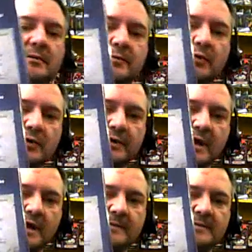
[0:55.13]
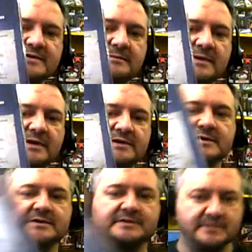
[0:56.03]
board game using
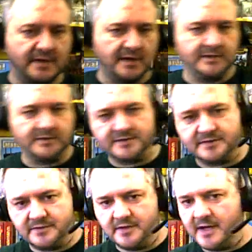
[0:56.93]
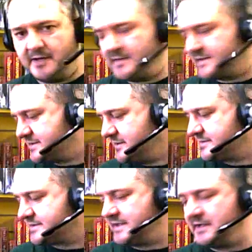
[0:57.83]
miniatures. Your aim is
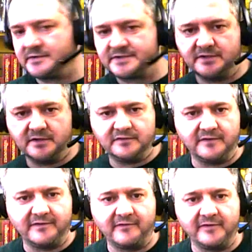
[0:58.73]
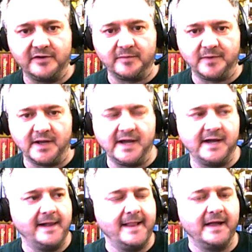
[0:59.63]
to steal stuff off every other
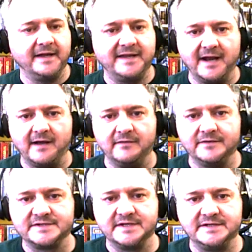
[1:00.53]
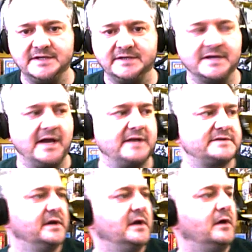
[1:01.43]
player and get out of the city
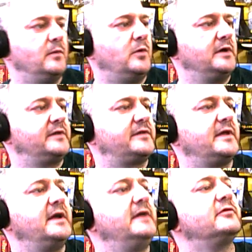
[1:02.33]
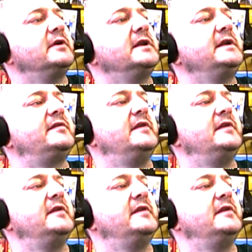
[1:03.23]
intact. What they've released